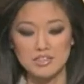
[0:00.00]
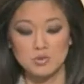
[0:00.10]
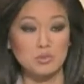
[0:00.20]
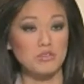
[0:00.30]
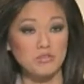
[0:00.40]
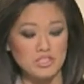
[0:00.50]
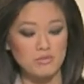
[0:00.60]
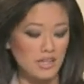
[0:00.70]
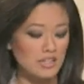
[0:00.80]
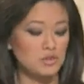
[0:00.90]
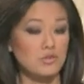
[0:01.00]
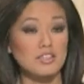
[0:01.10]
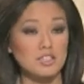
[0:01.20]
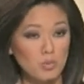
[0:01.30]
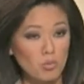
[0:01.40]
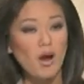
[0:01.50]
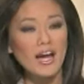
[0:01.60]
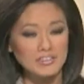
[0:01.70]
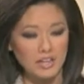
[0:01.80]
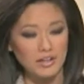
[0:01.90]
answer would be the financial crisis, but
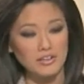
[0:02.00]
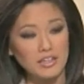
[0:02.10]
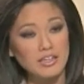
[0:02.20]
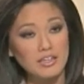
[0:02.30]
why exactly?